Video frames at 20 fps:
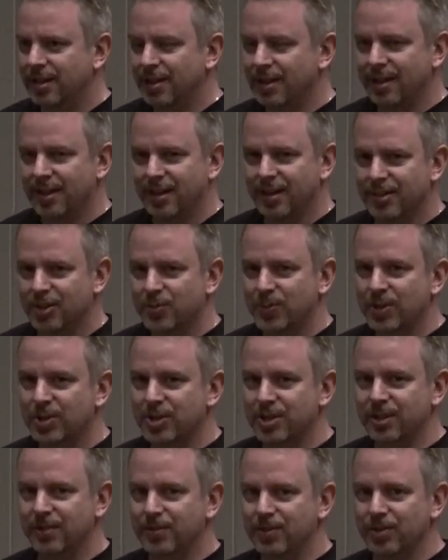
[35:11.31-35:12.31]
uh,
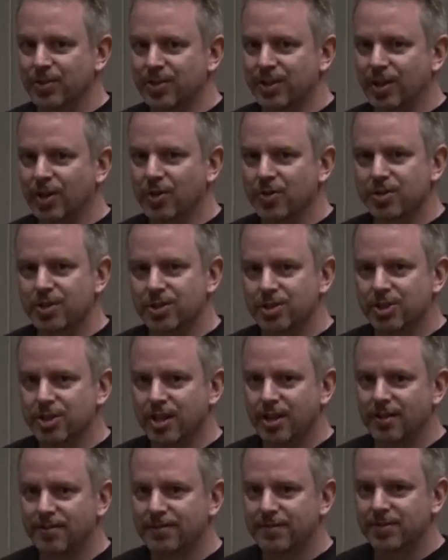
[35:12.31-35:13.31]
especially if you're using hosted
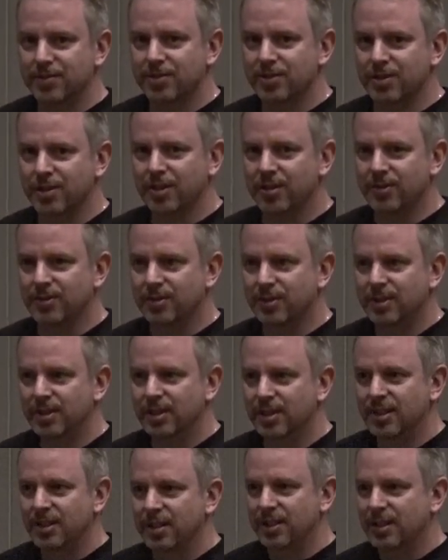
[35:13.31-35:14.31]
Chef. And so,
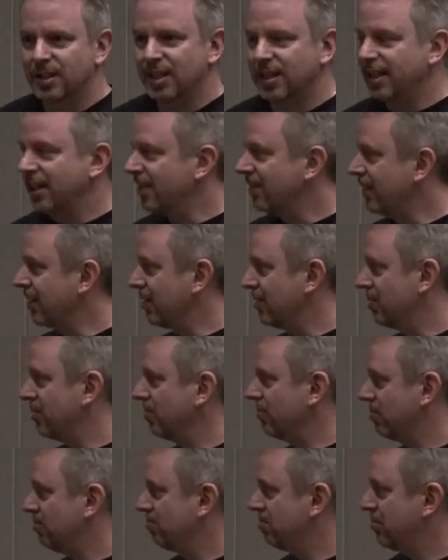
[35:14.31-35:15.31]
again, I think
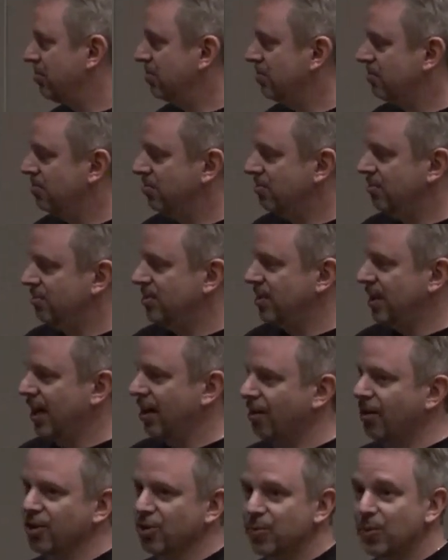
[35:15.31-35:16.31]
to
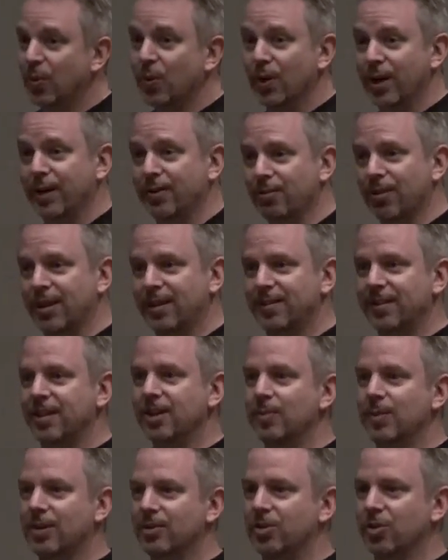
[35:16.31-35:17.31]
Aaron's point, right, think
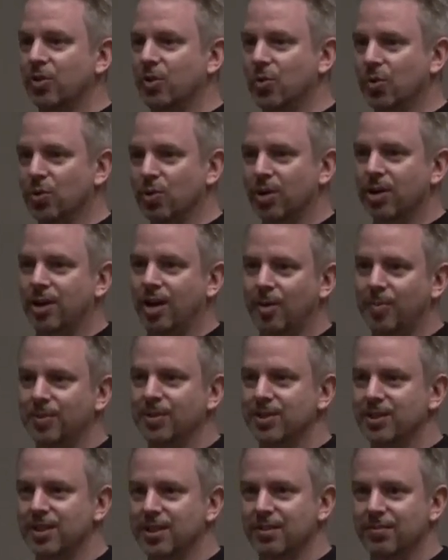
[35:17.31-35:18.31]
about the core
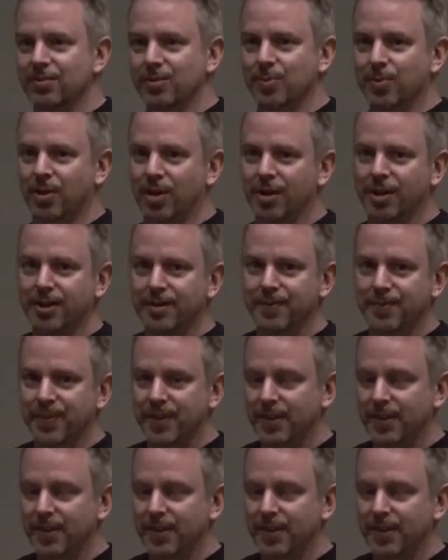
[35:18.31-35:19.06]
competency of the product.